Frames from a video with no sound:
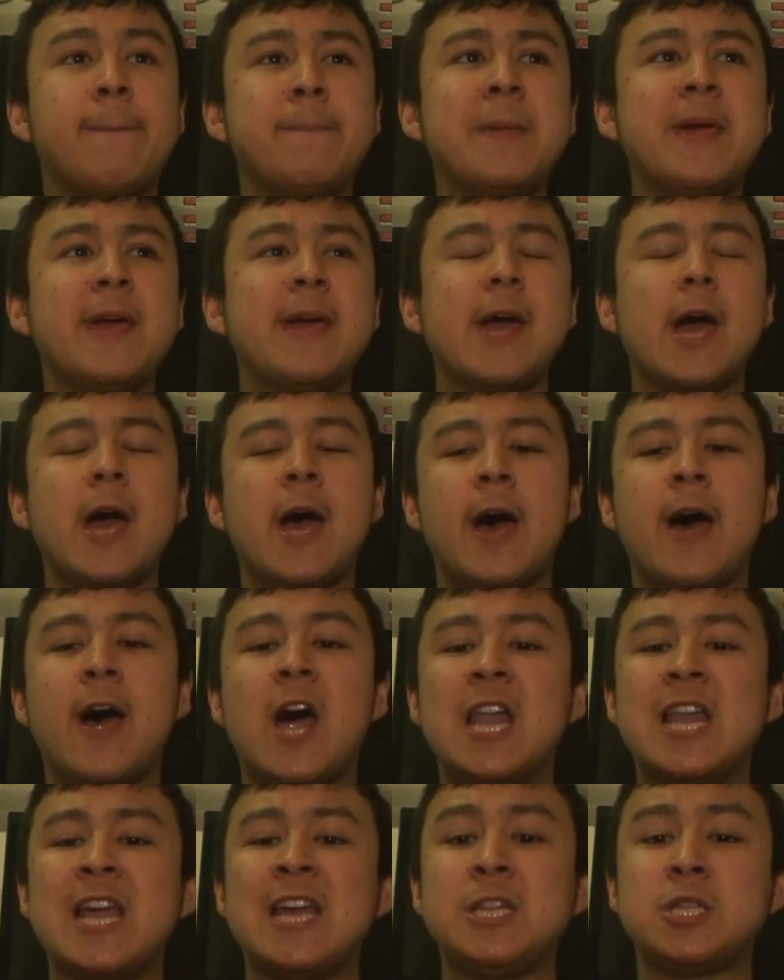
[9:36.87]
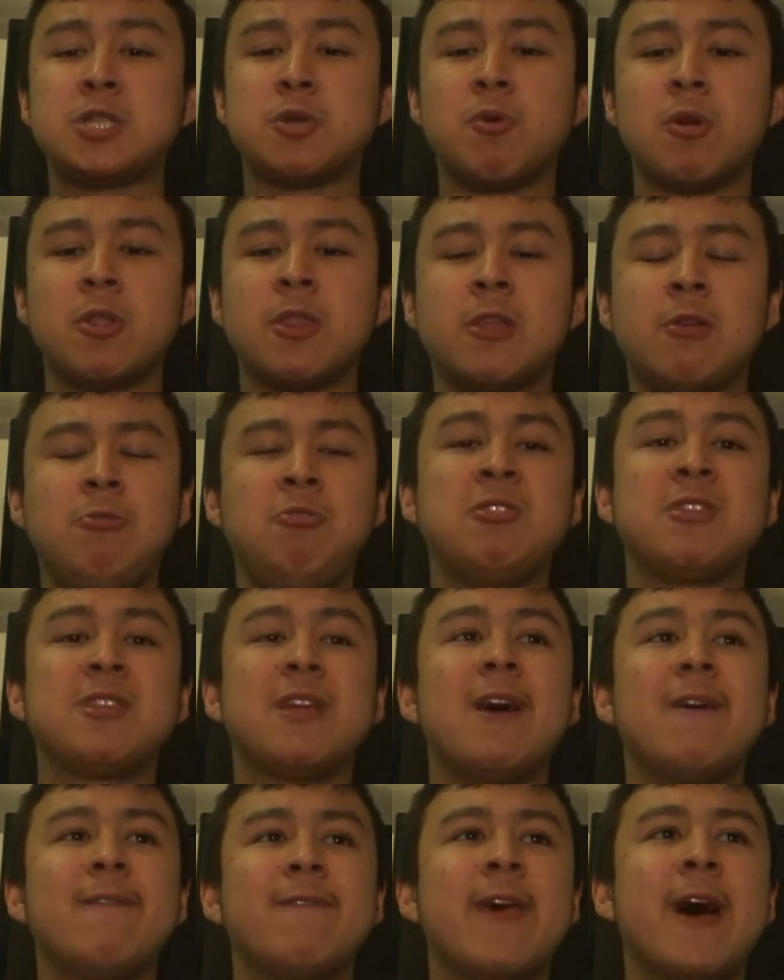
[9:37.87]
pit later on to
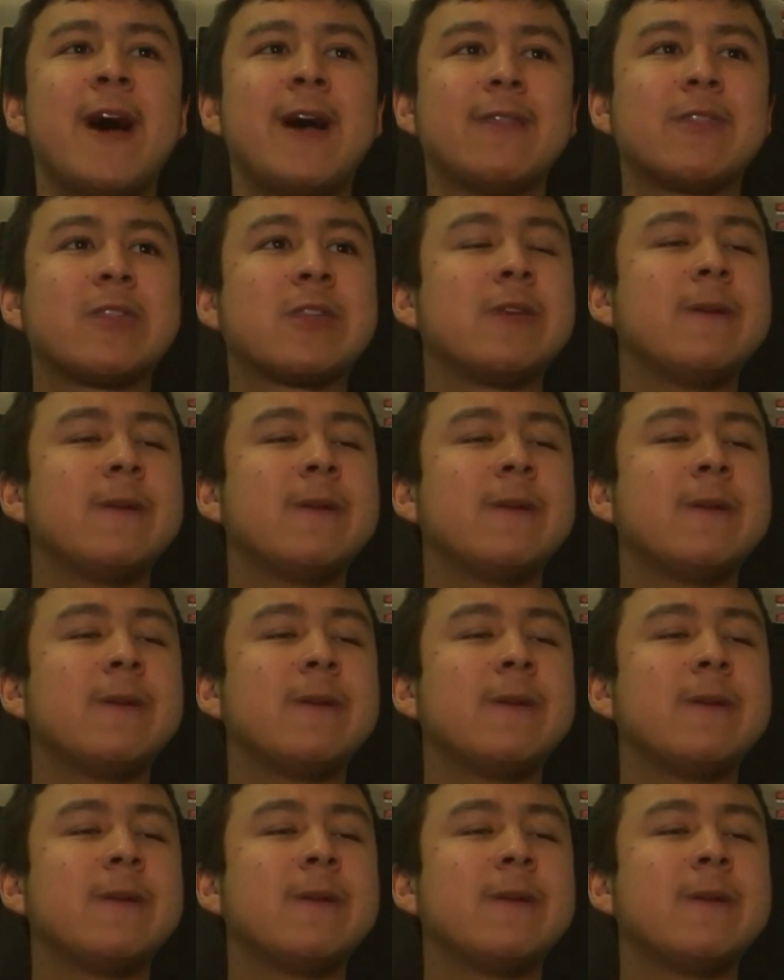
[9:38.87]
serve that.